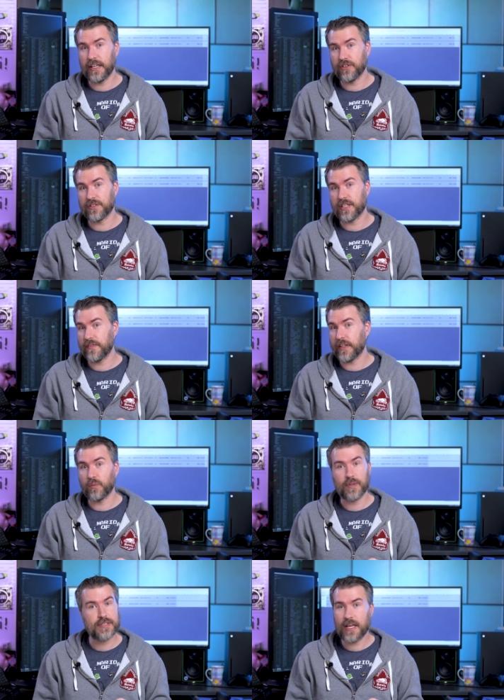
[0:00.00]
in your TV
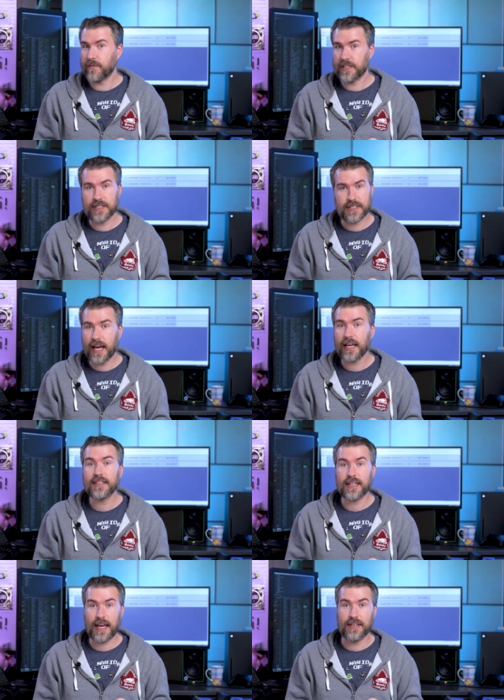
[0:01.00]
was never
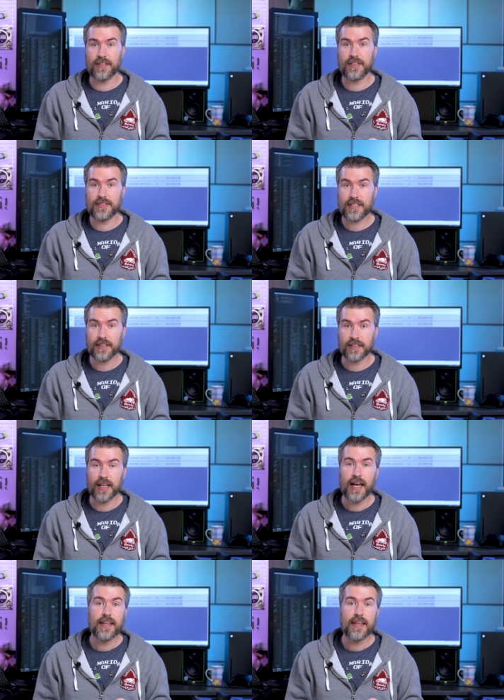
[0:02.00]
designed to handle the signal